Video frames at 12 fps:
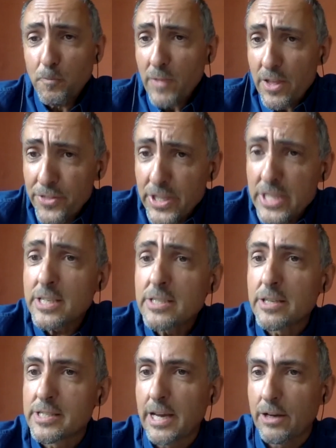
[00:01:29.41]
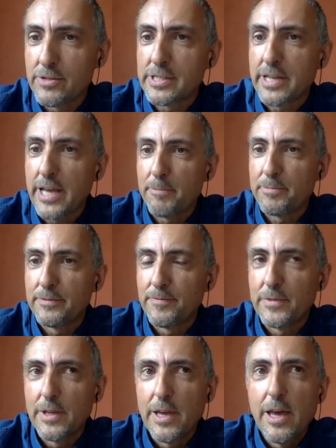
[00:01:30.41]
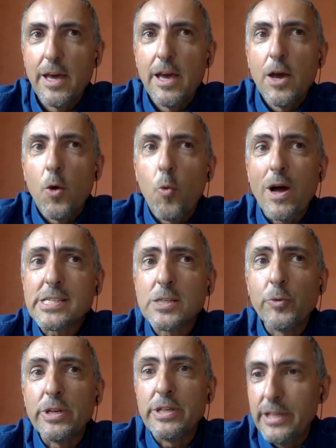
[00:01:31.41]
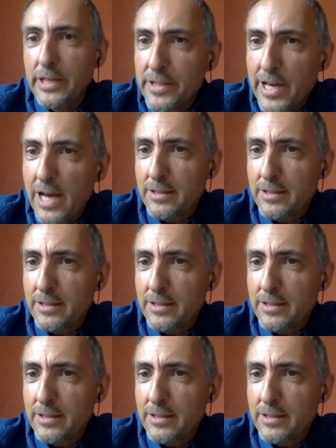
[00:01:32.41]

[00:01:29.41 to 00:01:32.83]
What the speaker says: This is the second step. Once we did that,